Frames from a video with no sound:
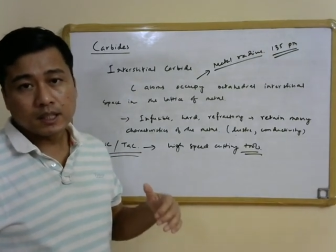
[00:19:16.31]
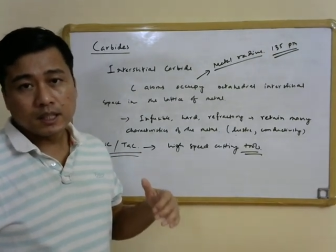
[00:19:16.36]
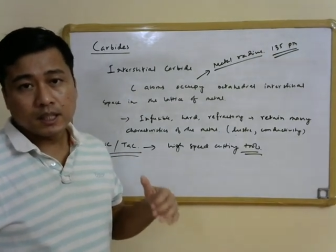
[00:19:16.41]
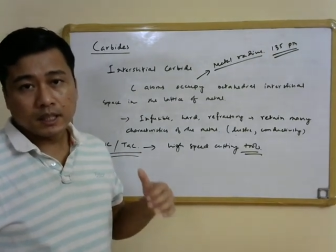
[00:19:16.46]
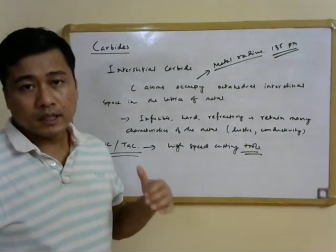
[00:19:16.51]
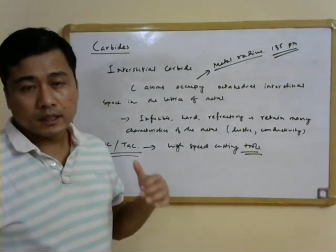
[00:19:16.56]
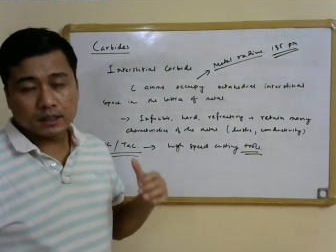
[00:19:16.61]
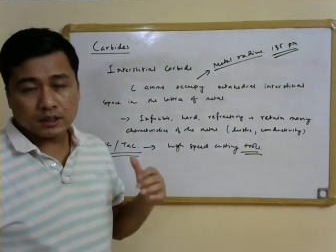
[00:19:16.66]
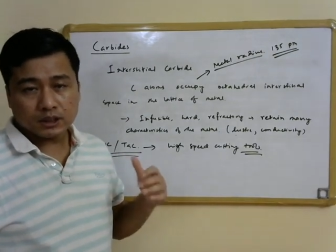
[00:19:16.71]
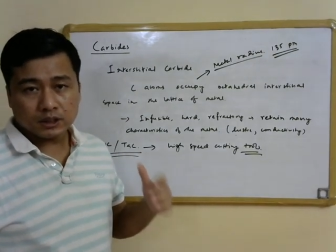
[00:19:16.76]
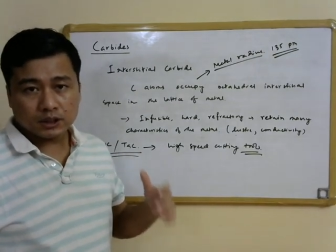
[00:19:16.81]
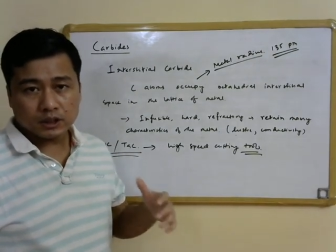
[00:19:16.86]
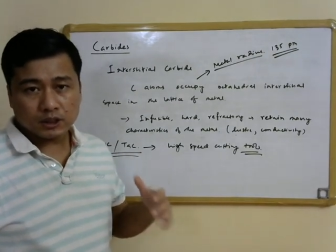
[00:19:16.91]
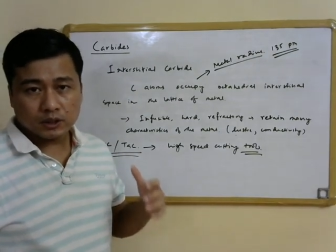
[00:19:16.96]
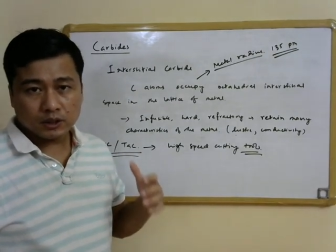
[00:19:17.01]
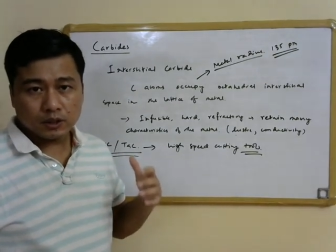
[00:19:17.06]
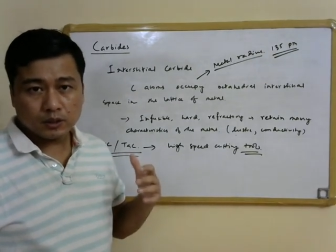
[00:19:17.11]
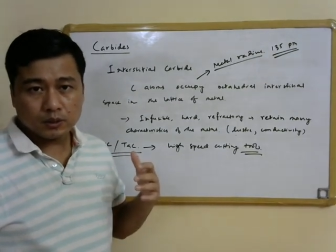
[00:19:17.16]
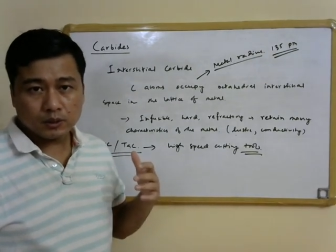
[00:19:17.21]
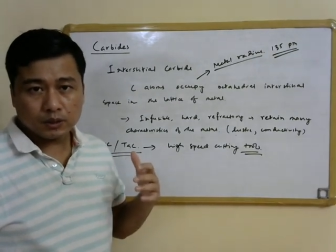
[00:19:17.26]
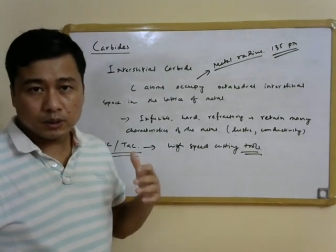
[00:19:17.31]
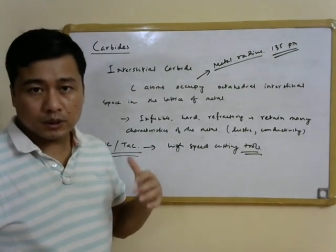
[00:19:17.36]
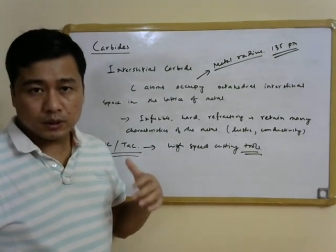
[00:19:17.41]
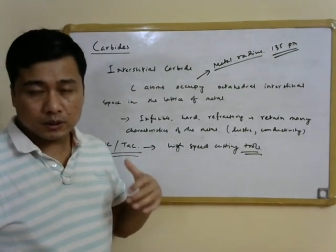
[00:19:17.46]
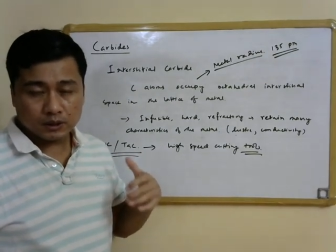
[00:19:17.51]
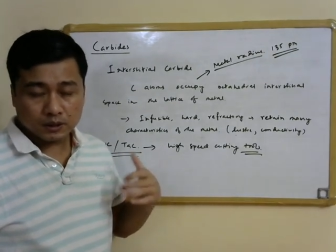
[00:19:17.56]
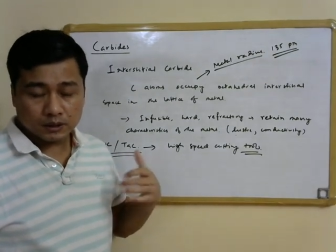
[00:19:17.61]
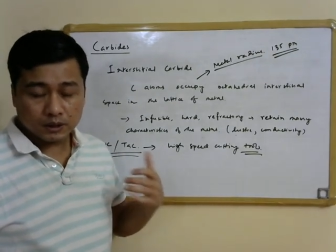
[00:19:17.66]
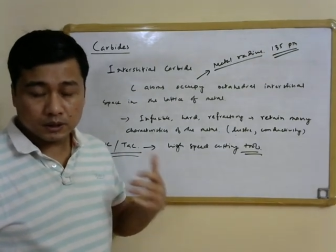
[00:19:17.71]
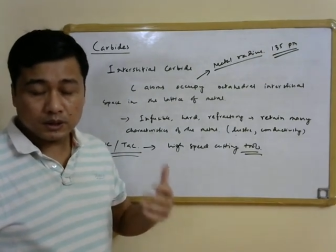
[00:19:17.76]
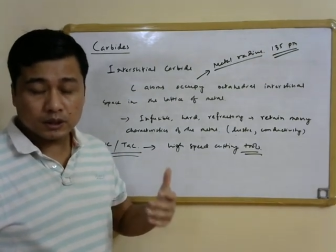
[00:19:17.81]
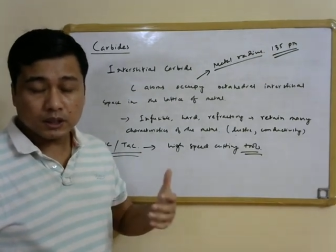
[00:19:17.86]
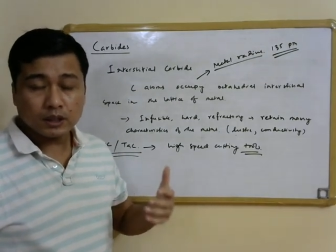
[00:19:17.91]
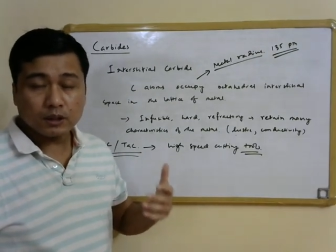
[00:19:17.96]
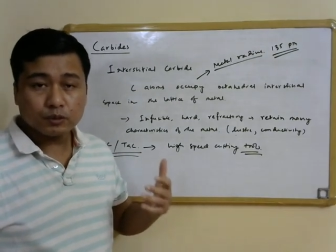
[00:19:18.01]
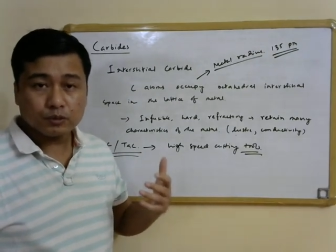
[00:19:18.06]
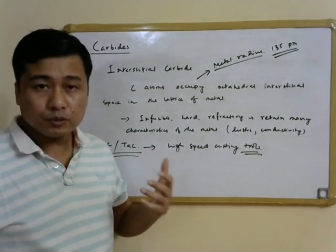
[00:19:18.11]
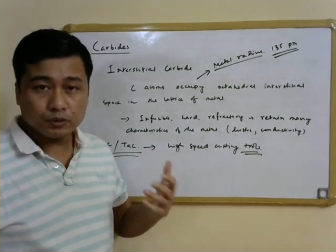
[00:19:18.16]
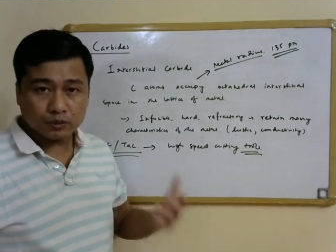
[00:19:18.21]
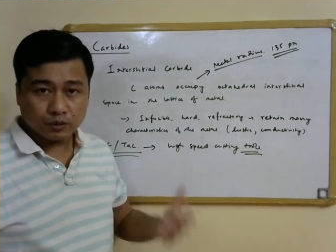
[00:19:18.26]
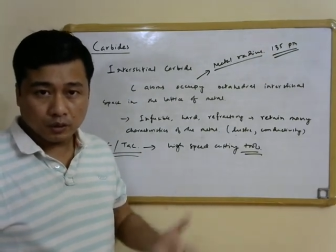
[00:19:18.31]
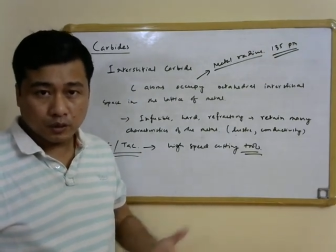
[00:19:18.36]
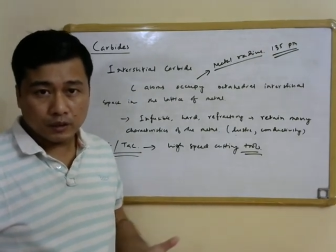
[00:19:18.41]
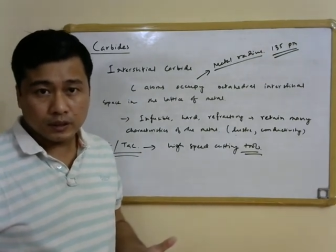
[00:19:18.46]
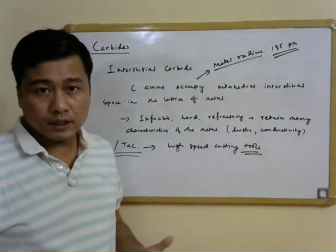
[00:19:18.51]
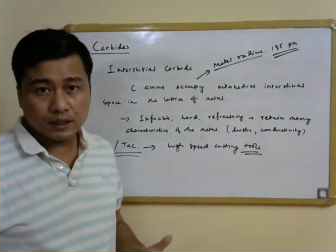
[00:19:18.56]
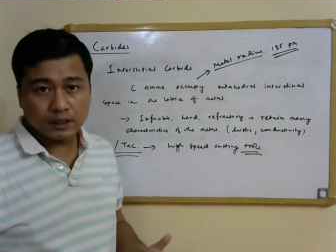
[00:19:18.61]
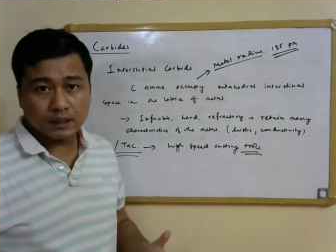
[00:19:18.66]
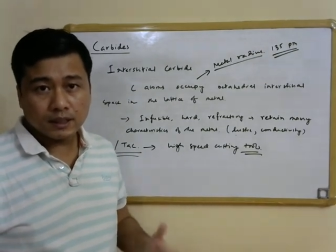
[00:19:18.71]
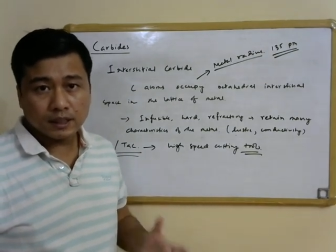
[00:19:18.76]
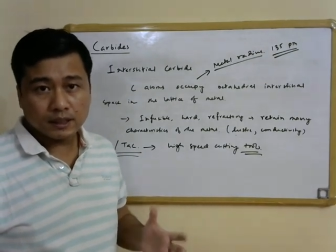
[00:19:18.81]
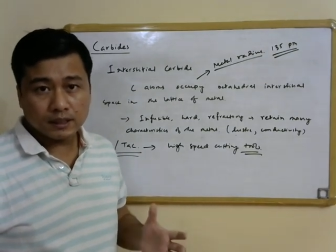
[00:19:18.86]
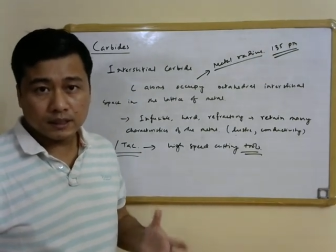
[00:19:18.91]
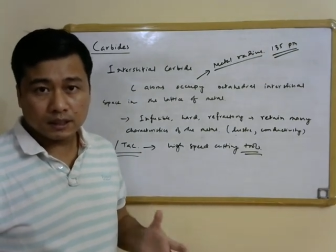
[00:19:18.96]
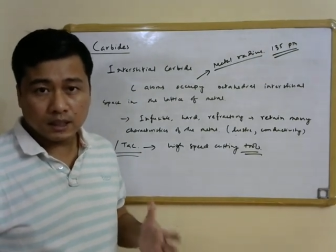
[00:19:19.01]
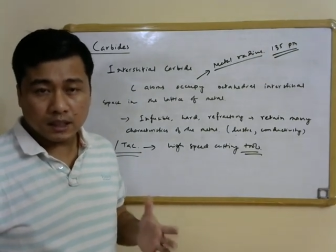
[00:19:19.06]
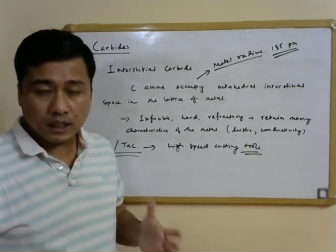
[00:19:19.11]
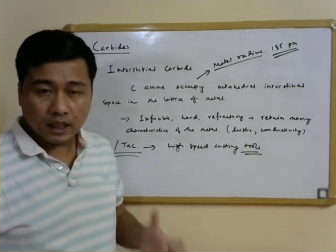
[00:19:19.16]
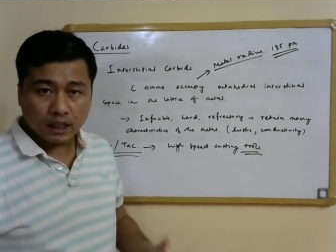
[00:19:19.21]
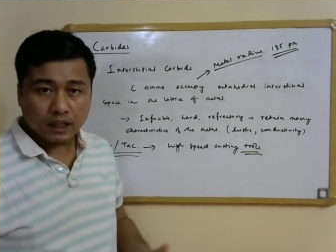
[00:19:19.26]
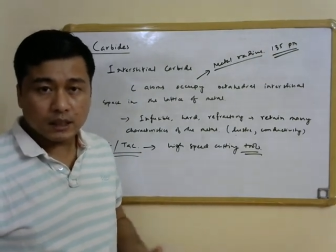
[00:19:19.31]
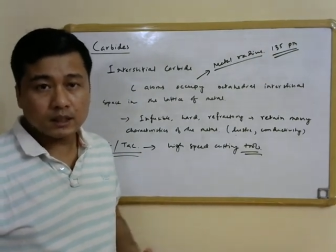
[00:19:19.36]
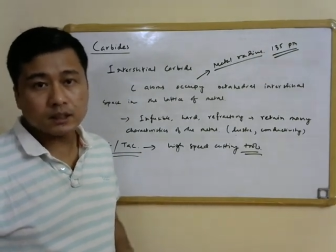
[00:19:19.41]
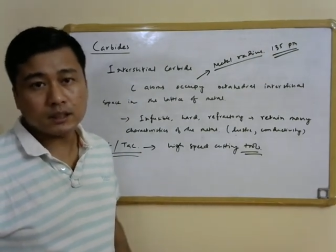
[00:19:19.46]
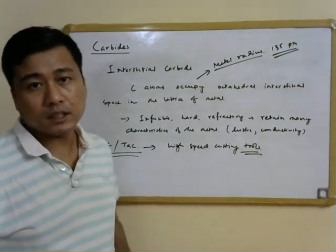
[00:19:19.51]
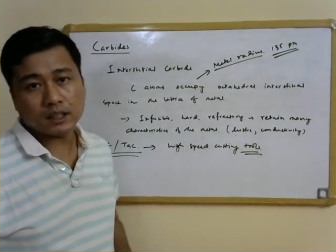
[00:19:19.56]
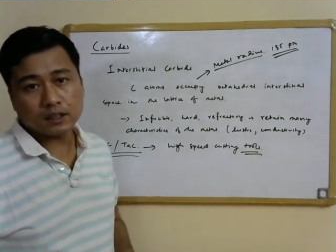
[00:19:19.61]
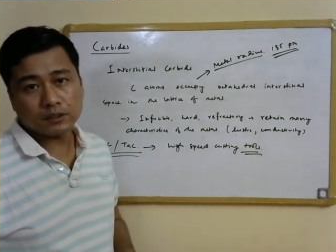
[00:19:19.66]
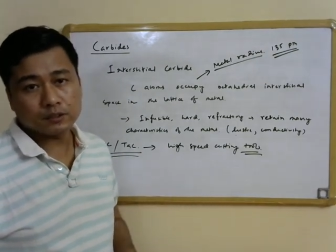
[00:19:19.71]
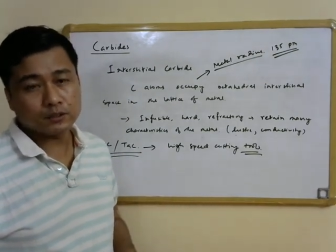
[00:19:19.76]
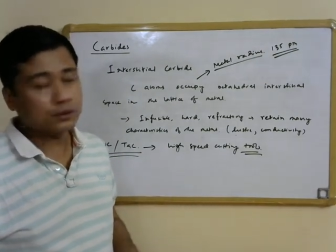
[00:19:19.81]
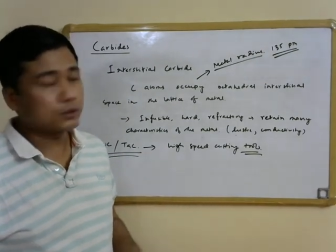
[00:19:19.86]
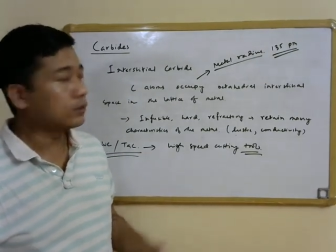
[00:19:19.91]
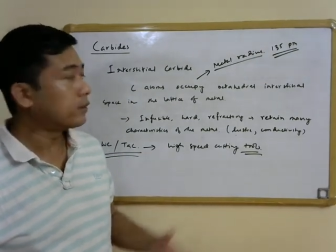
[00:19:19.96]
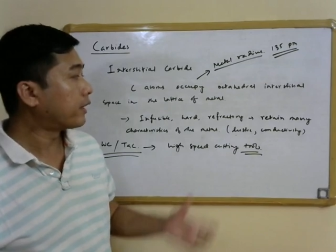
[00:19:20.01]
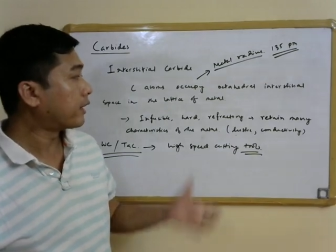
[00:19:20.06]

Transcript: interstitial void is large enough to